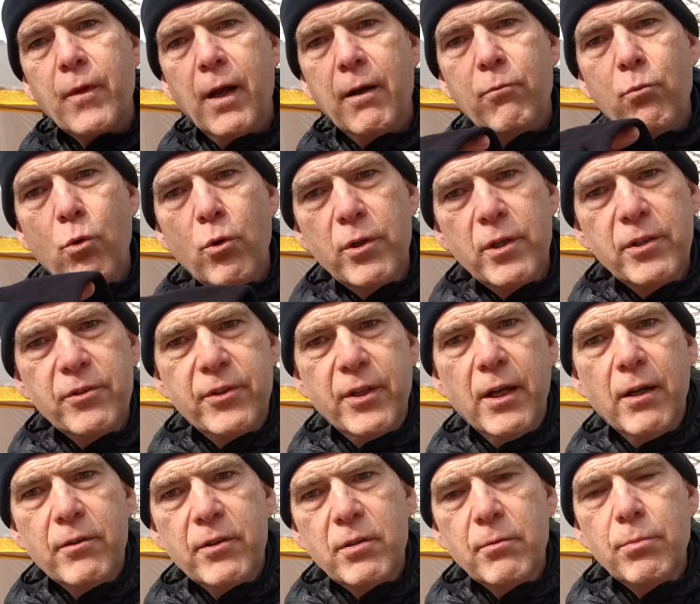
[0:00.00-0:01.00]
worn these
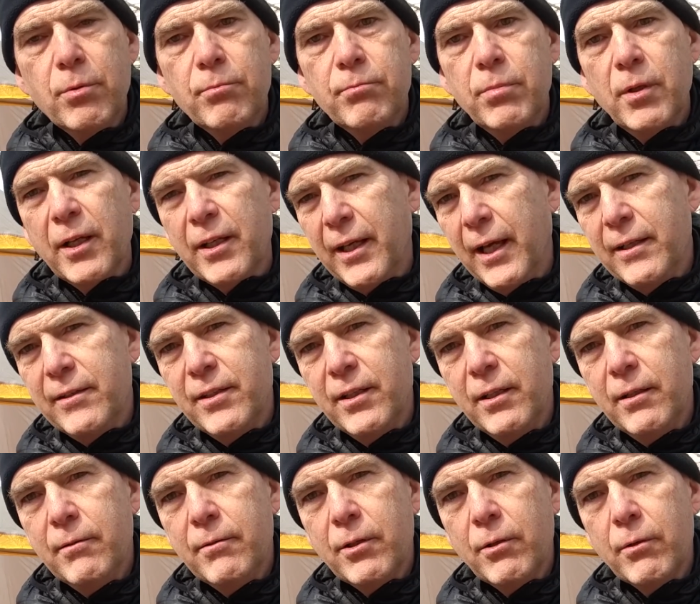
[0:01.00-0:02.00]
down to like
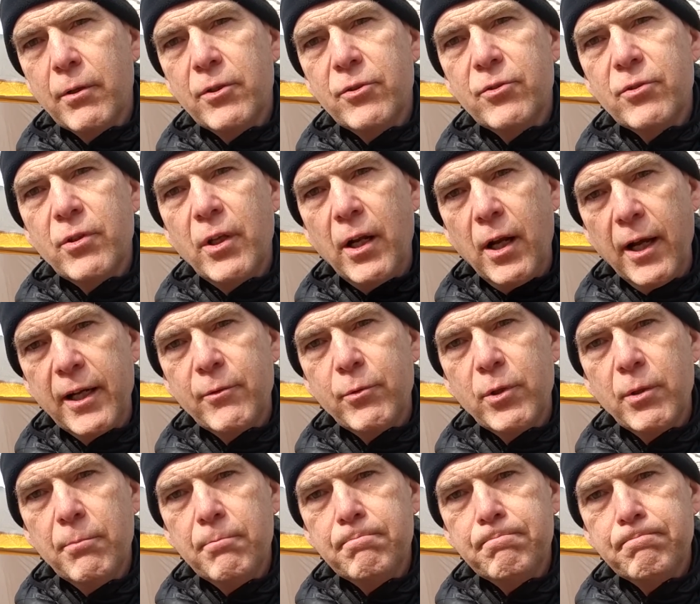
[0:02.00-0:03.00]
18 degrees and hiked with
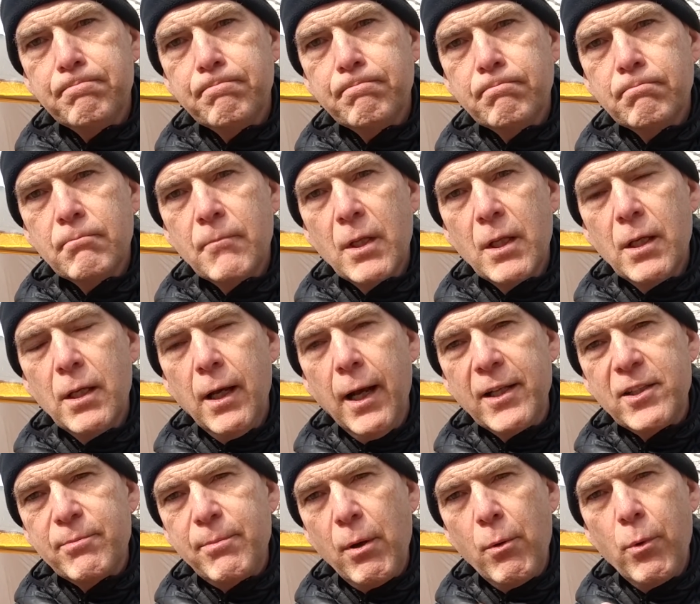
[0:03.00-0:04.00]
them.
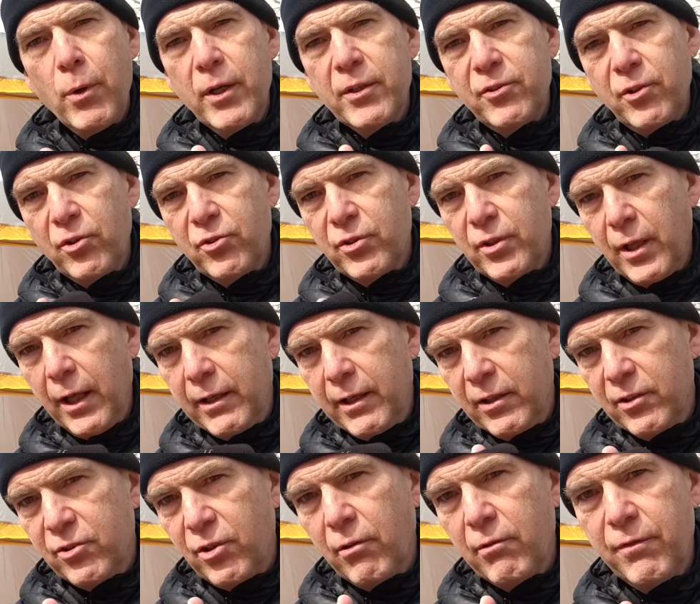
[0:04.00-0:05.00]
That's about when I
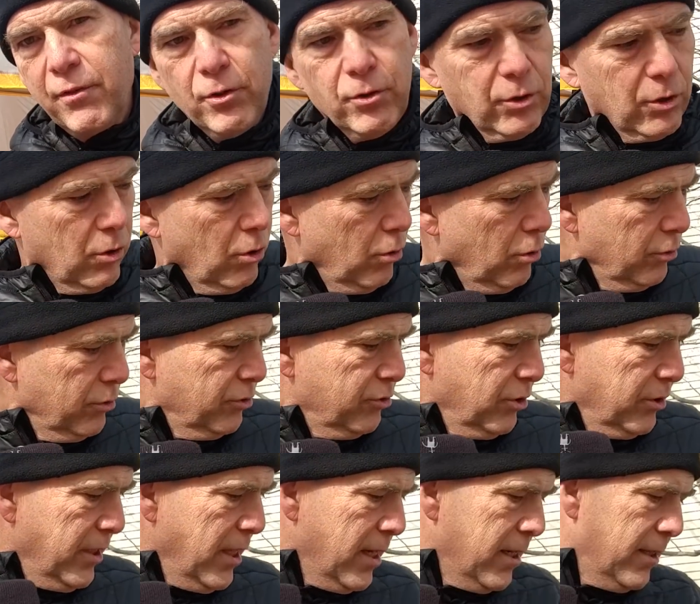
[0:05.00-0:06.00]
can start feeling the cold. So
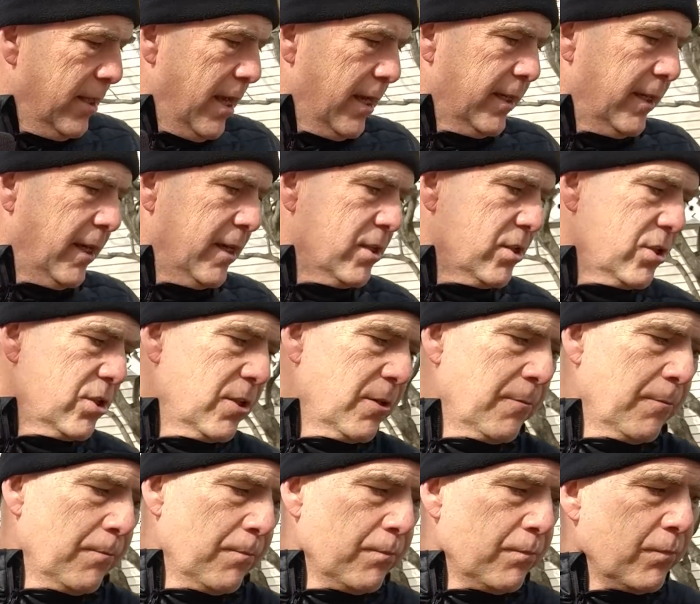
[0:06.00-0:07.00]
then in that case,
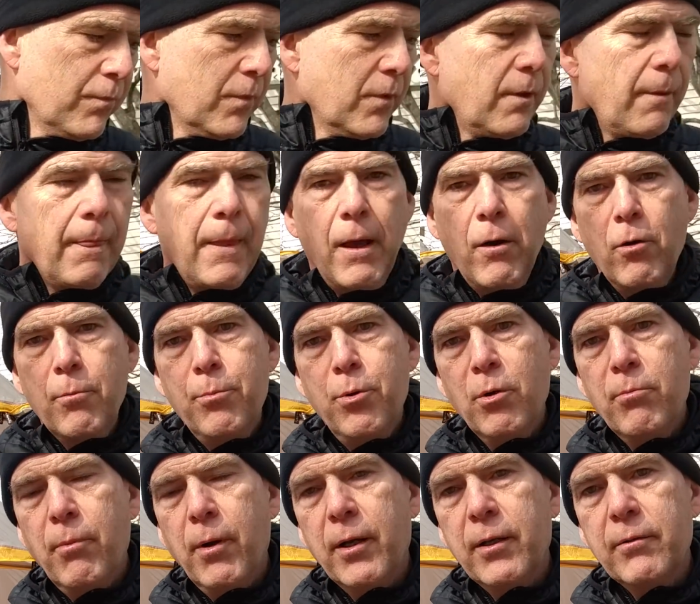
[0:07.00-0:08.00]
I would
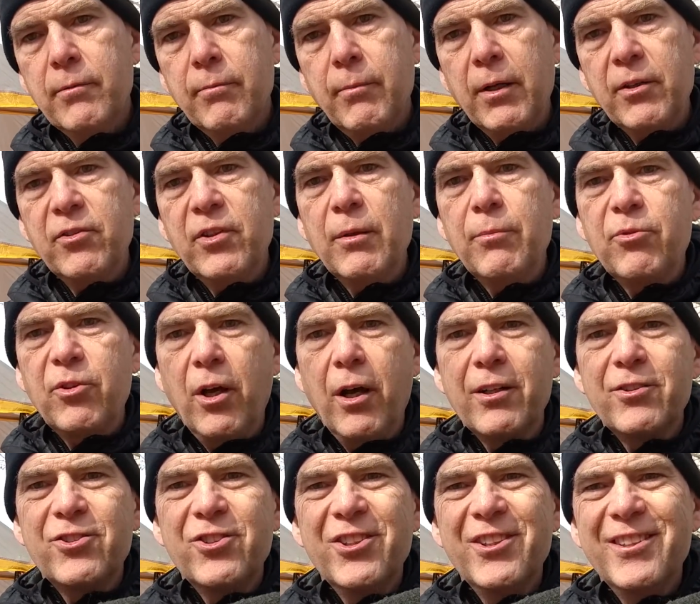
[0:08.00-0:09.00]
put my sleep
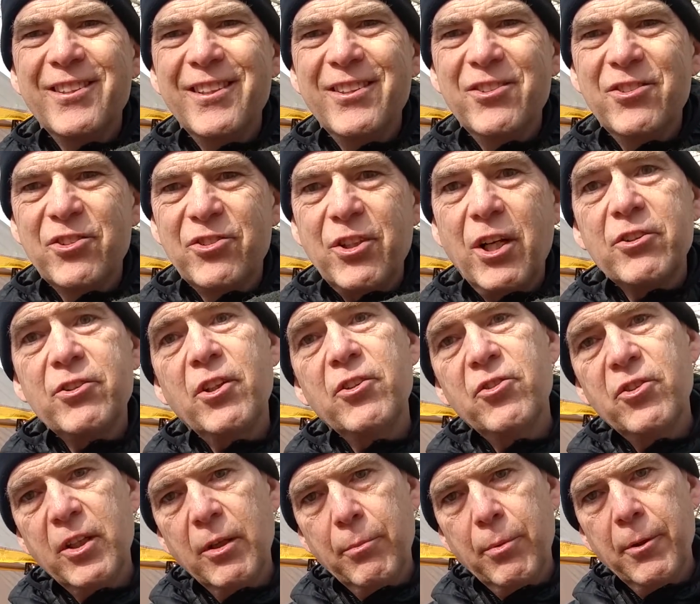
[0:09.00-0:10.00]
socks. These are the socks I
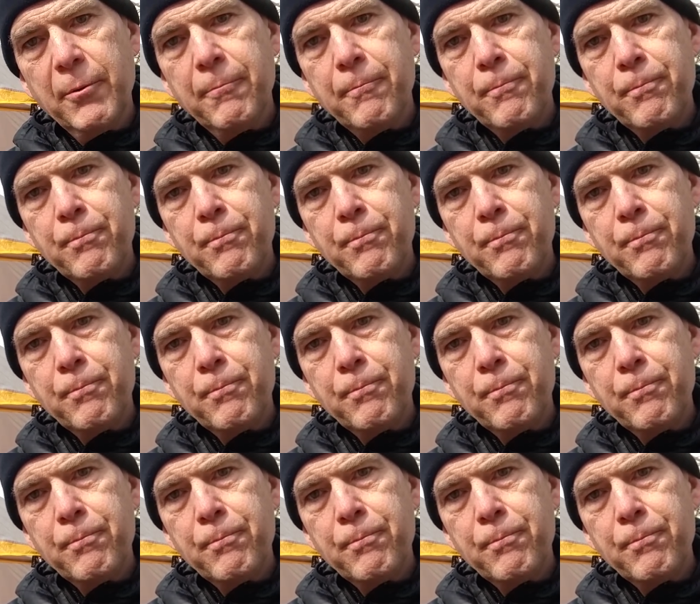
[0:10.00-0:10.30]
sleep in.